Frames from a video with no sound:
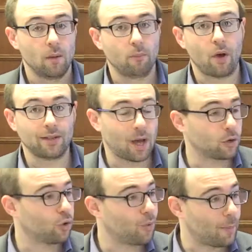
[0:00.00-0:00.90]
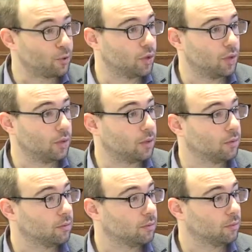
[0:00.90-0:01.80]
point out corruption
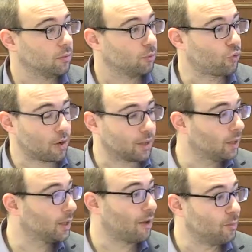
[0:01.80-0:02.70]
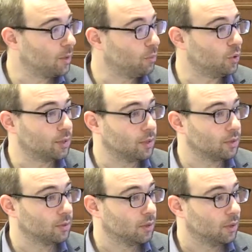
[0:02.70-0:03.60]
and chronicle government abuses.